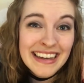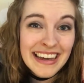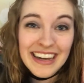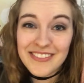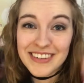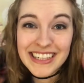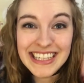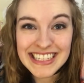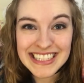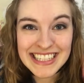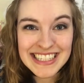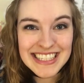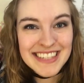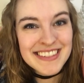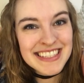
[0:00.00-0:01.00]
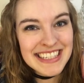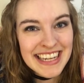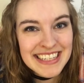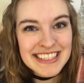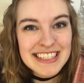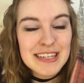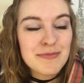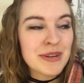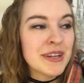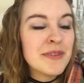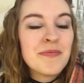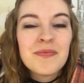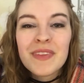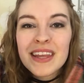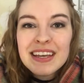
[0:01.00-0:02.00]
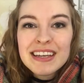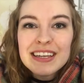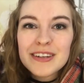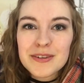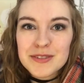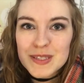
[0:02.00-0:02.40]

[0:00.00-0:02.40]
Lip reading: I realize that sounds nasty, but you know,